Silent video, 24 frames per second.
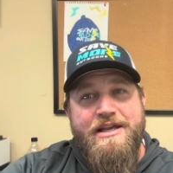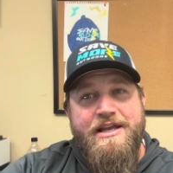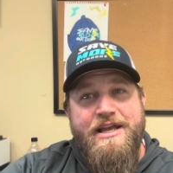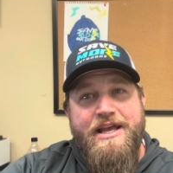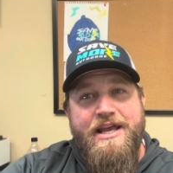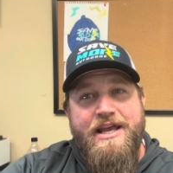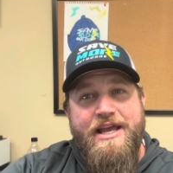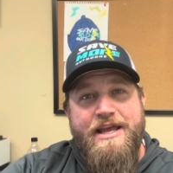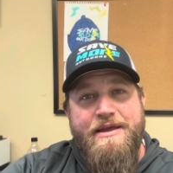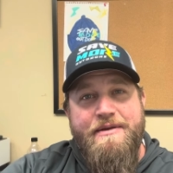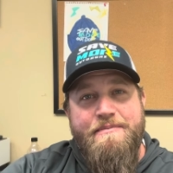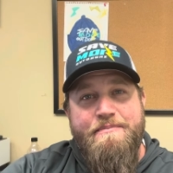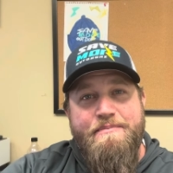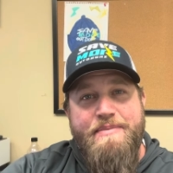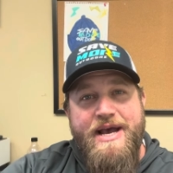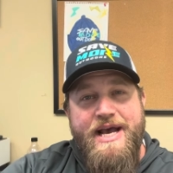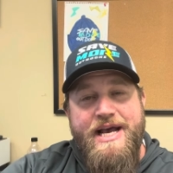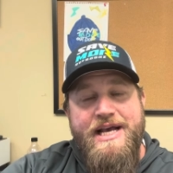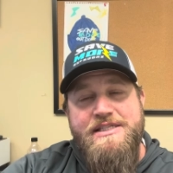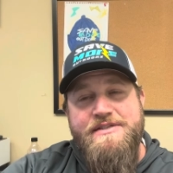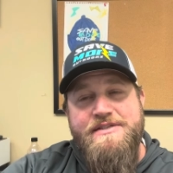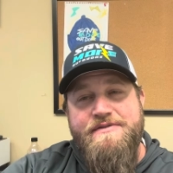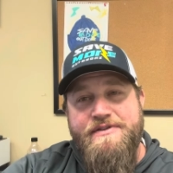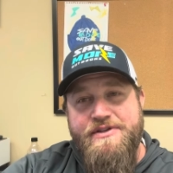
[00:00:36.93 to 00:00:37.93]
a
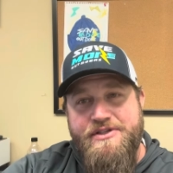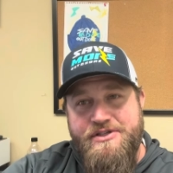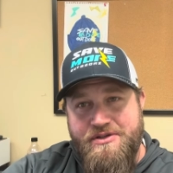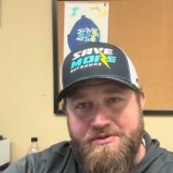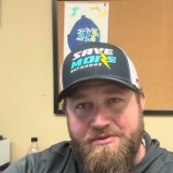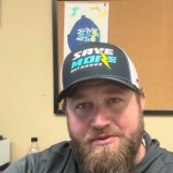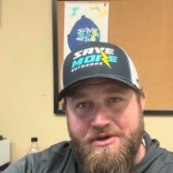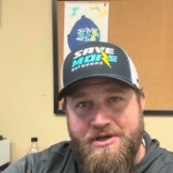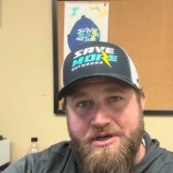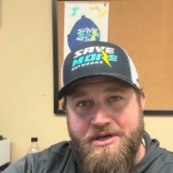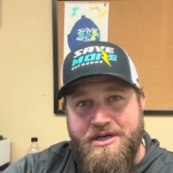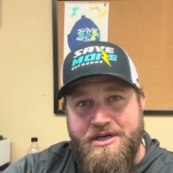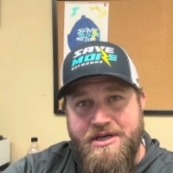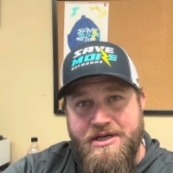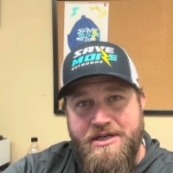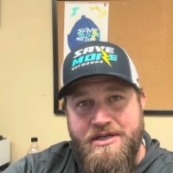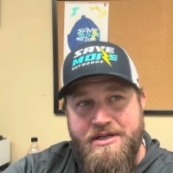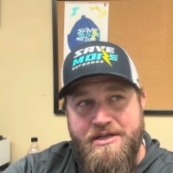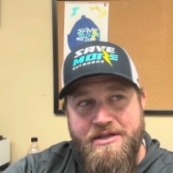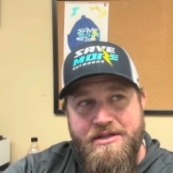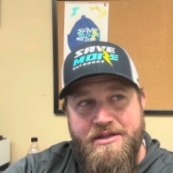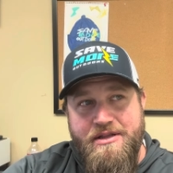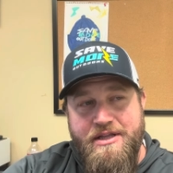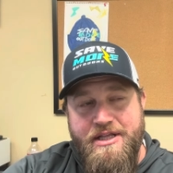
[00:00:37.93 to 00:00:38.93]
bass fishing
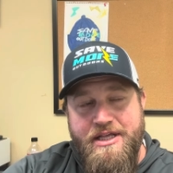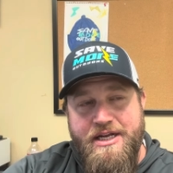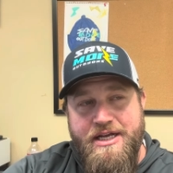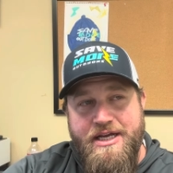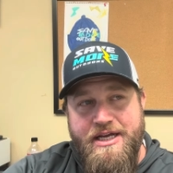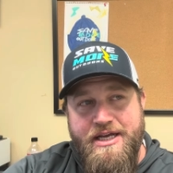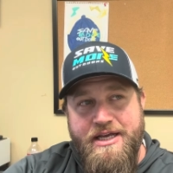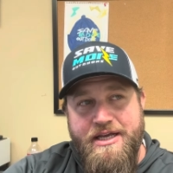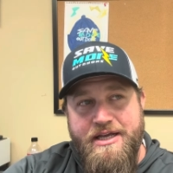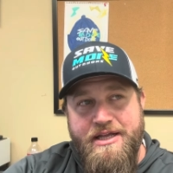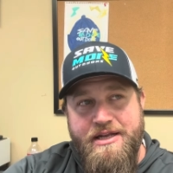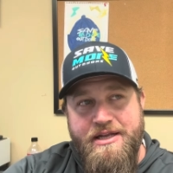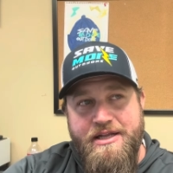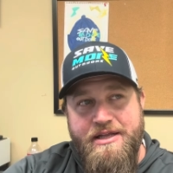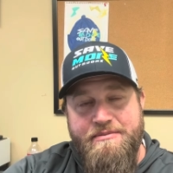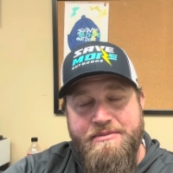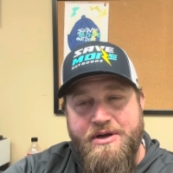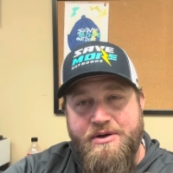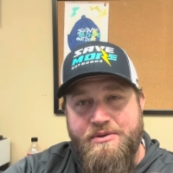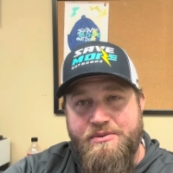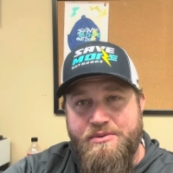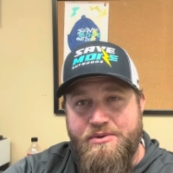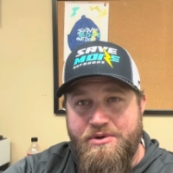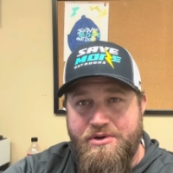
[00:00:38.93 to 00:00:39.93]
rod that I had in
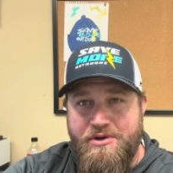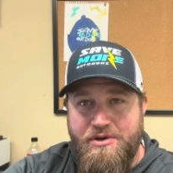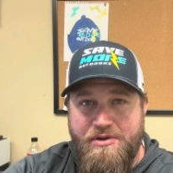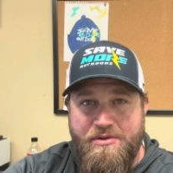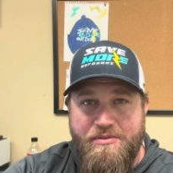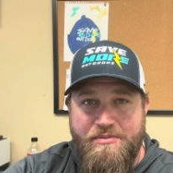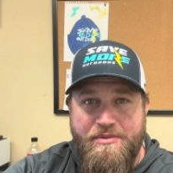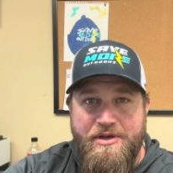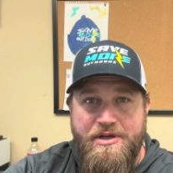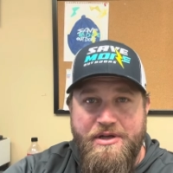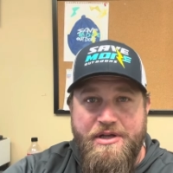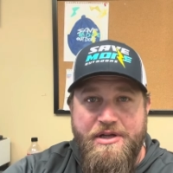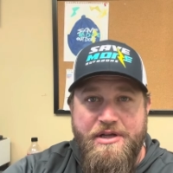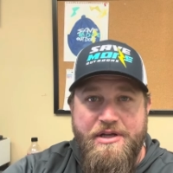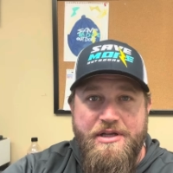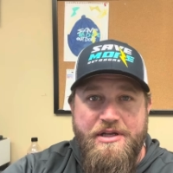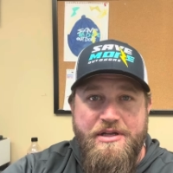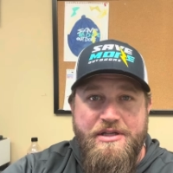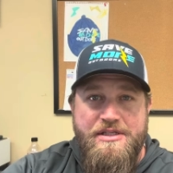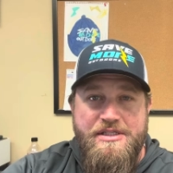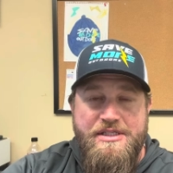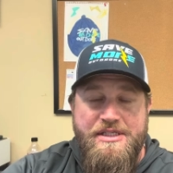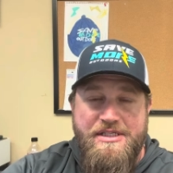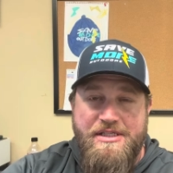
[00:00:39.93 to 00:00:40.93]
my room
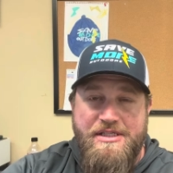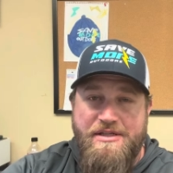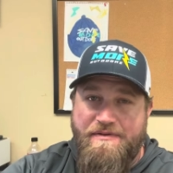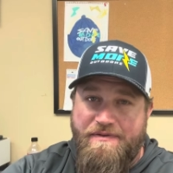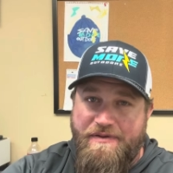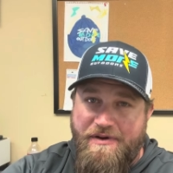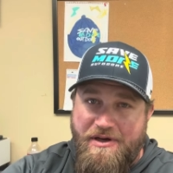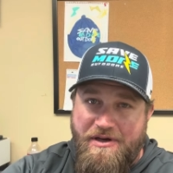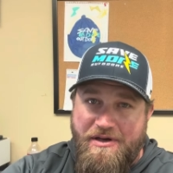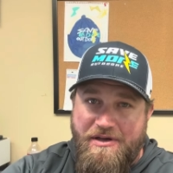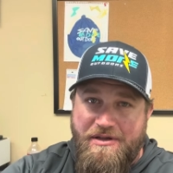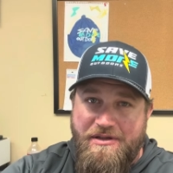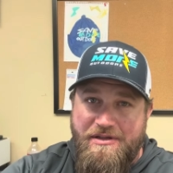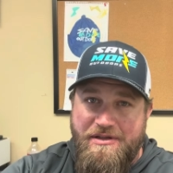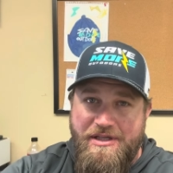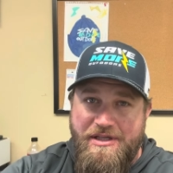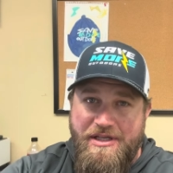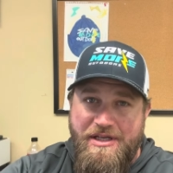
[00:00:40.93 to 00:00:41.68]
since the fall.